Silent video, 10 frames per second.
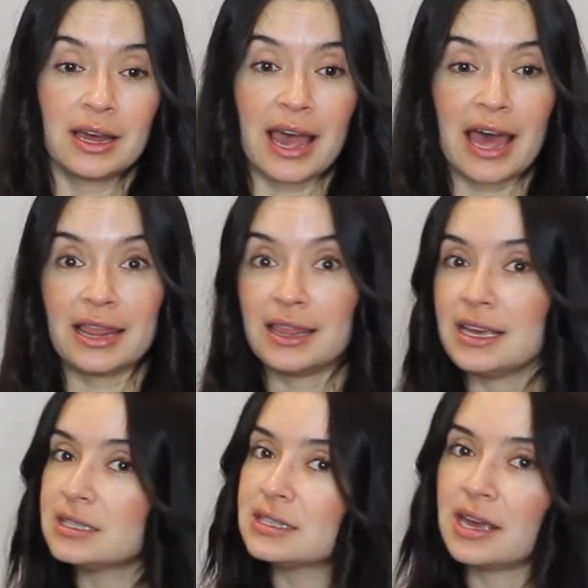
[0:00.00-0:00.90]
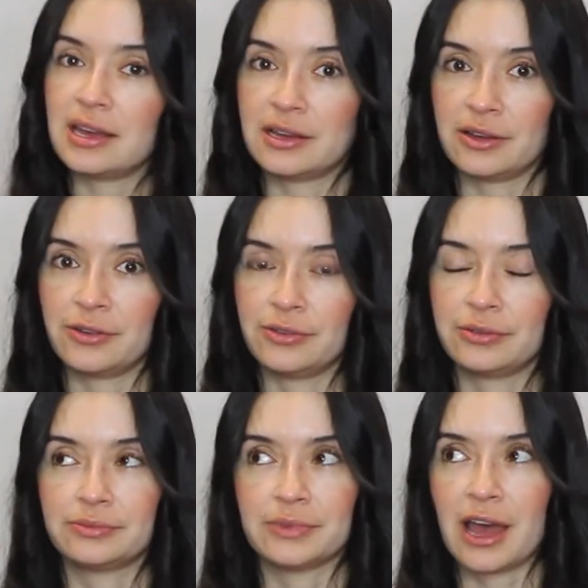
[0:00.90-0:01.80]
At least
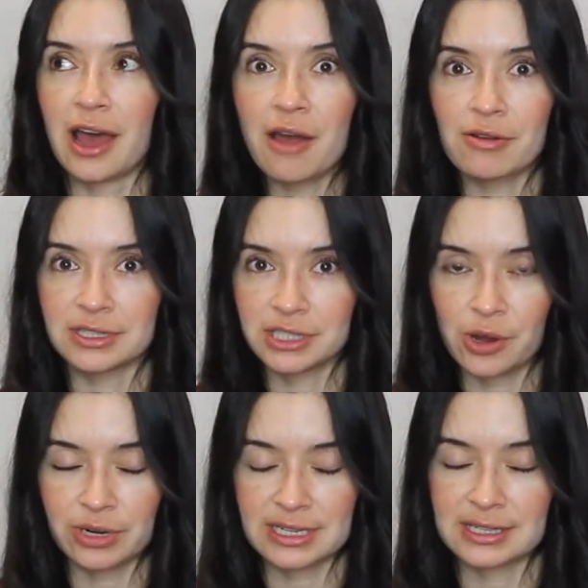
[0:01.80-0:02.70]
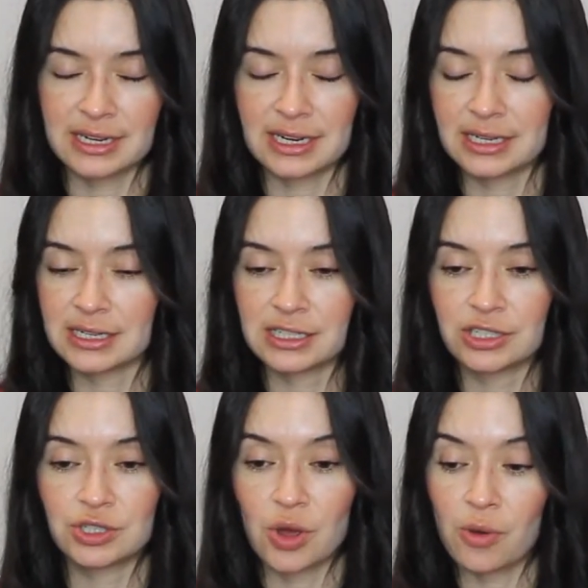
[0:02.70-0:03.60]
I was noticing it
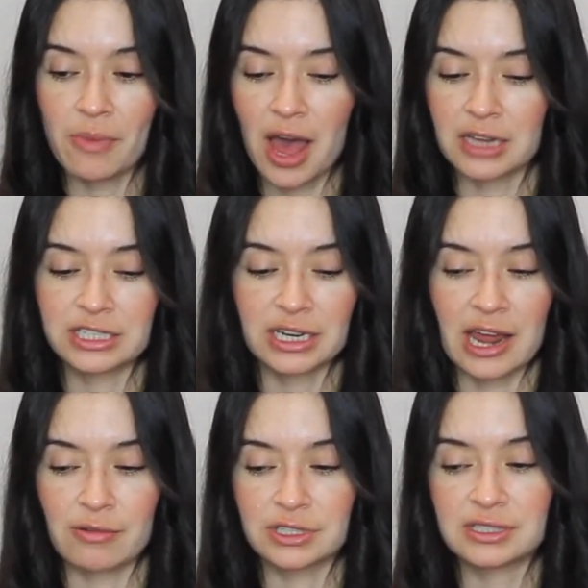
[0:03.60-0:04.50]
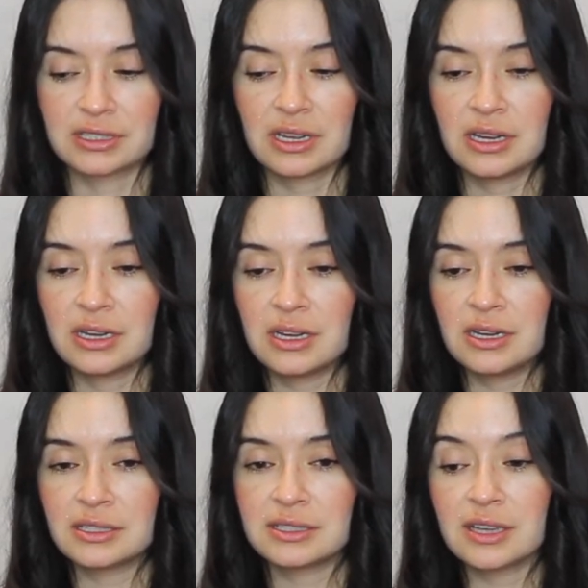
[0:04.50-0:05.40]
so much, and I was
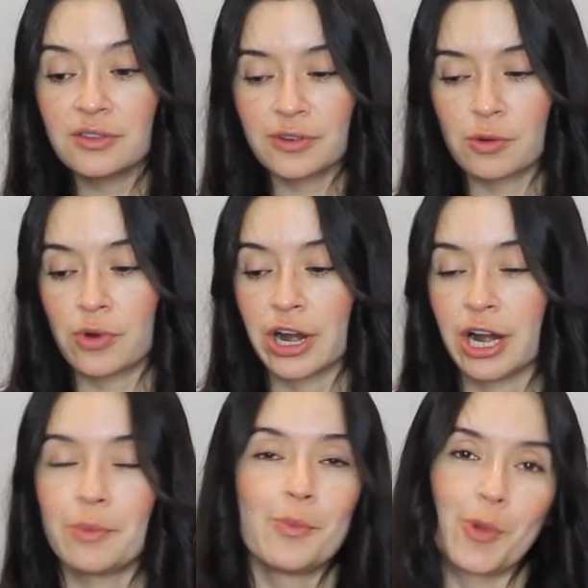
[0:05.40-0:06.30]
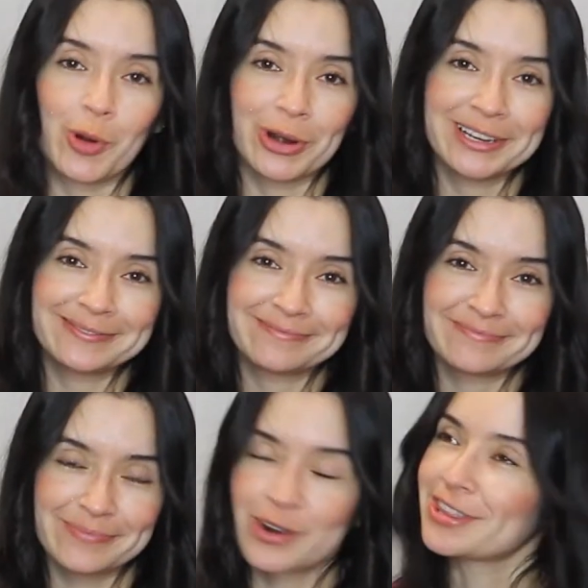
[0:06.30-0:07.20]
self-aware more
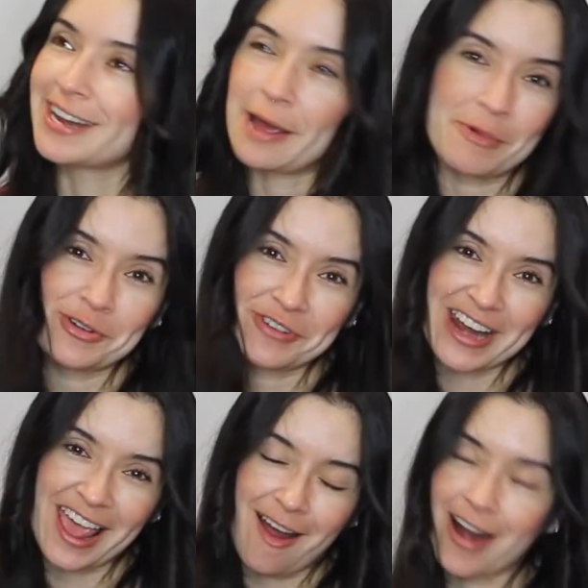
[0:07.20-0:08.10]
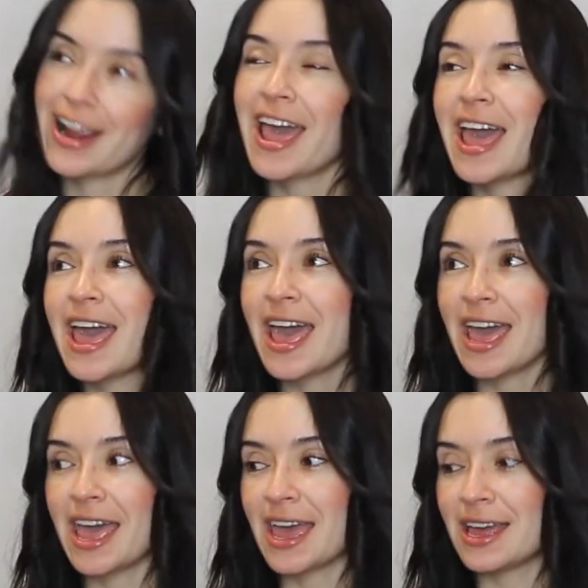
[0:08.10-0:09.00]
than I already are.
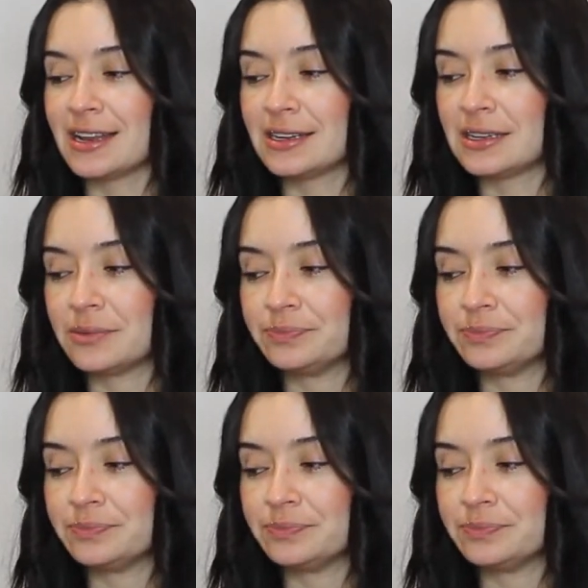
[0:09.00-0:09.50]
And